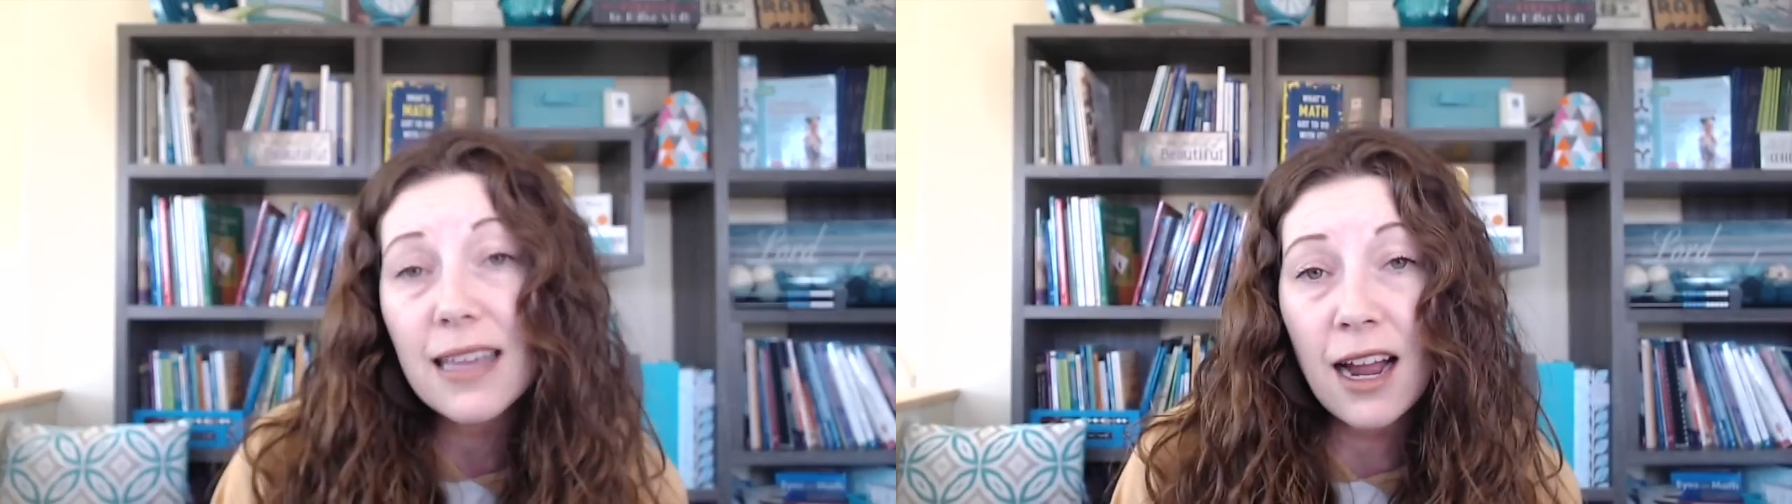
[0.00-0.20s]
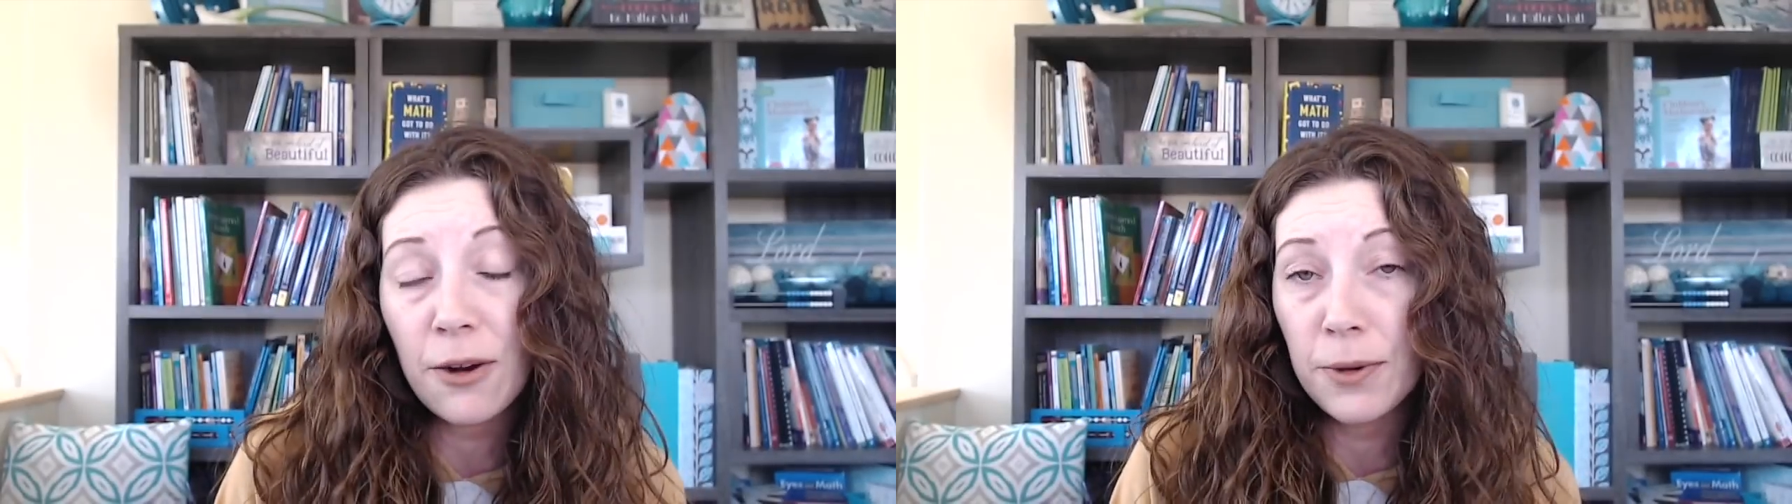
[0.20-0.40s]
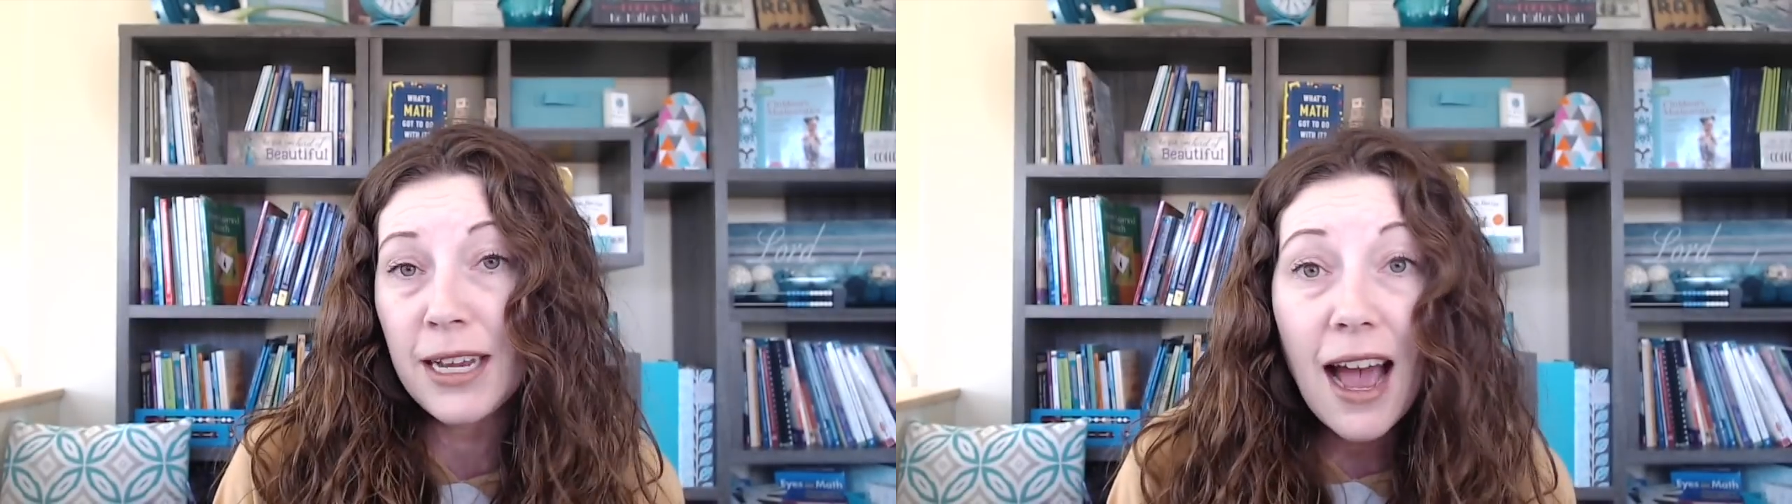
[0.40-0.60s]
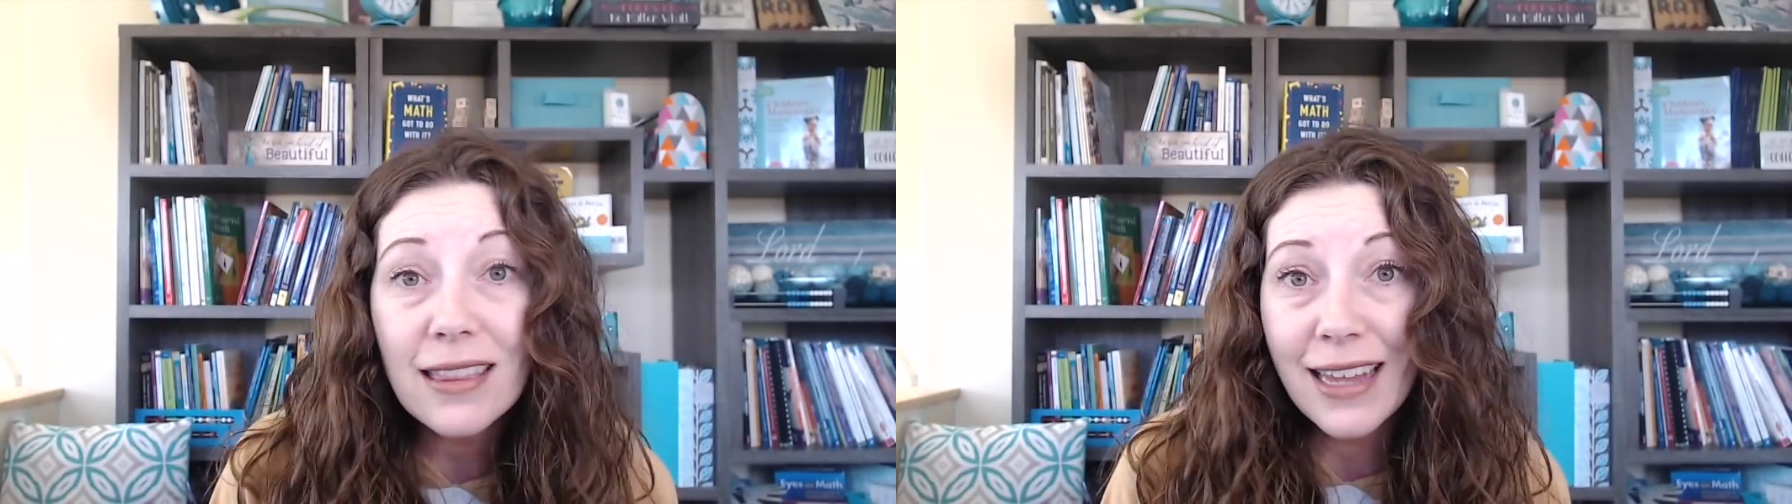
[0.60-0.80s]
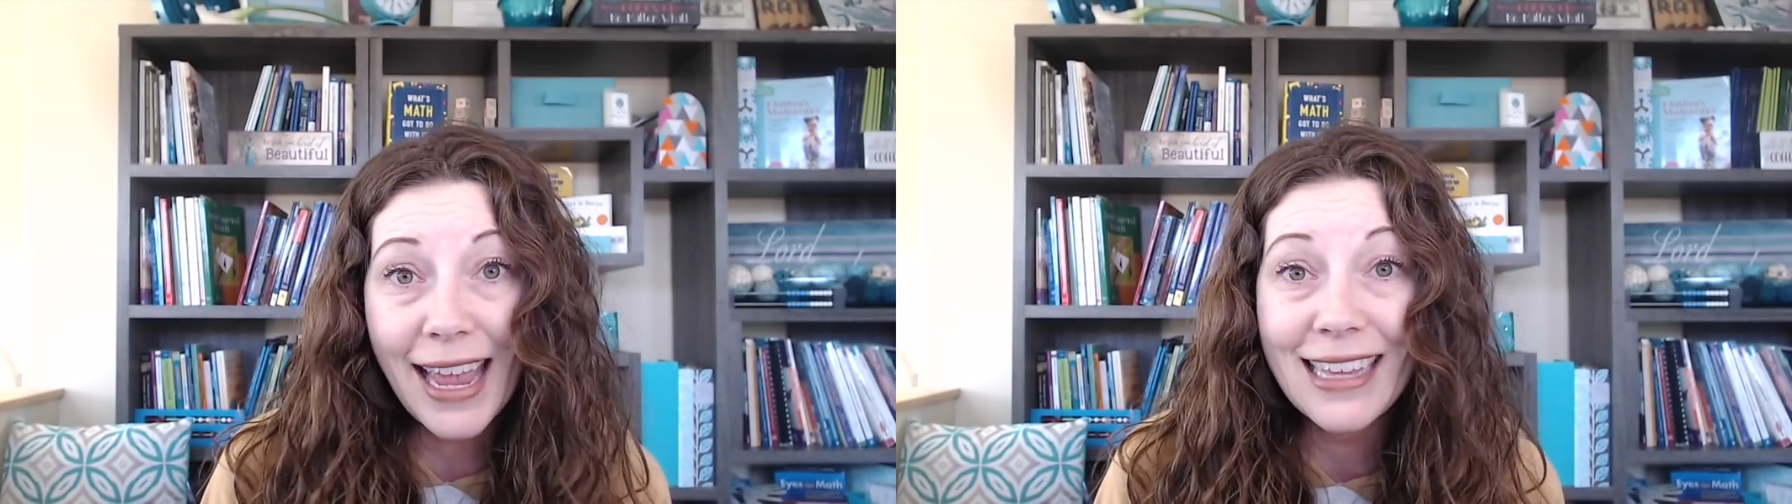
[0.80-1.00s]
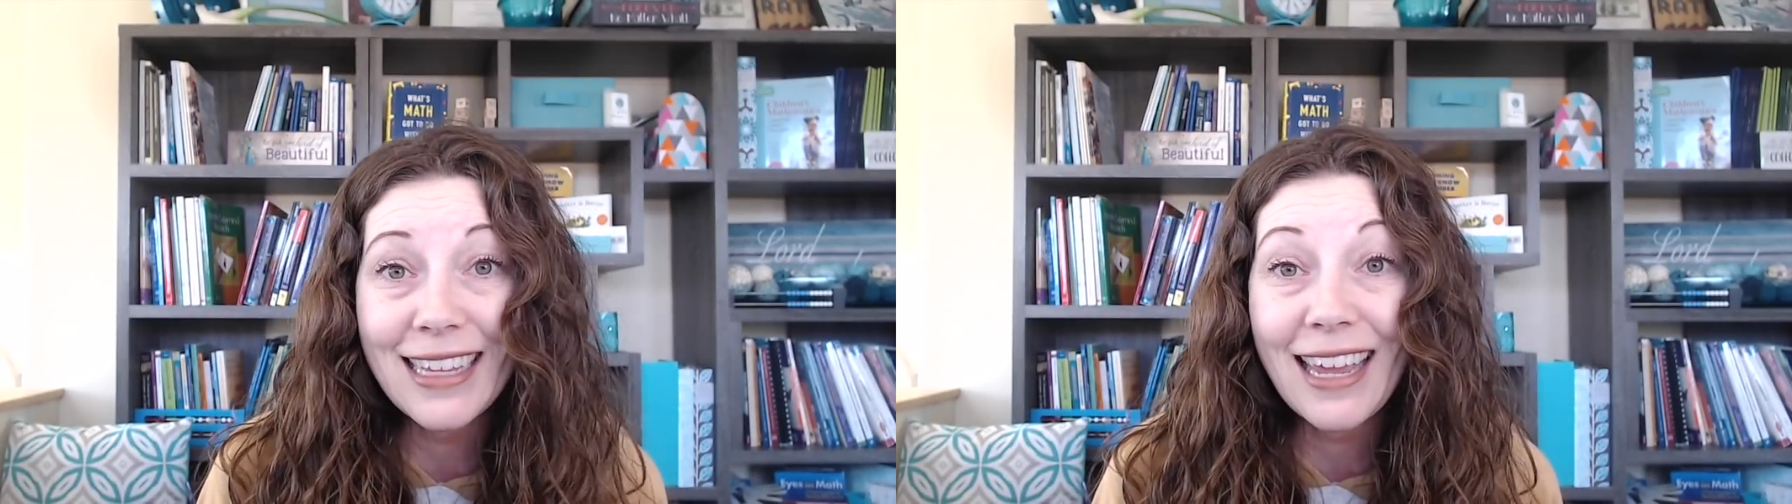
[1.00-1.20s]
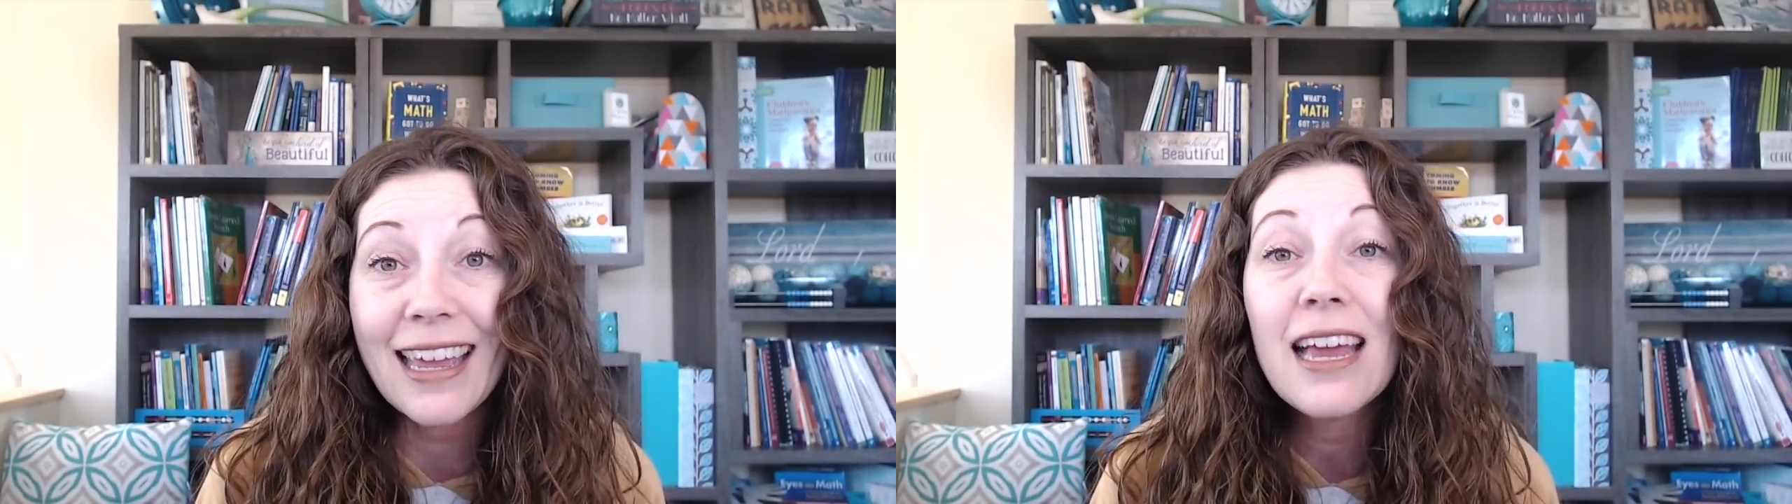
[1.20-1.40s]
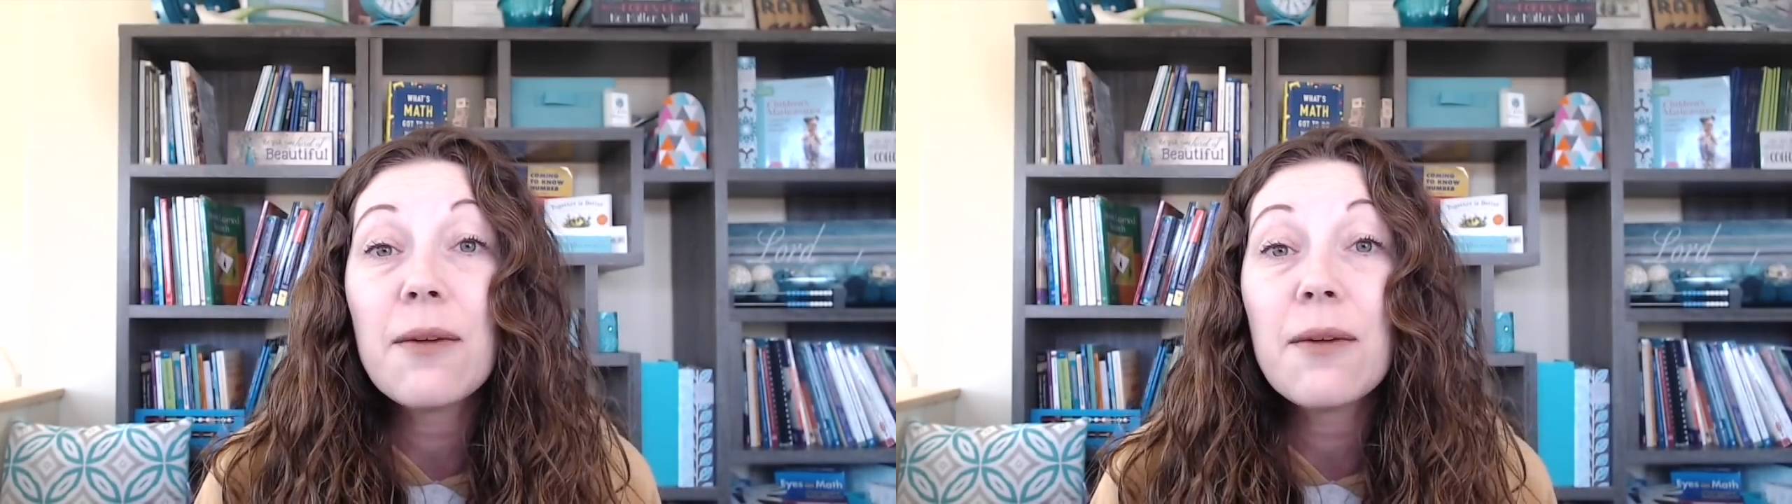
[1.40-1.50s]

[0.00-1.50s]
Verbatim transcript: are we not likely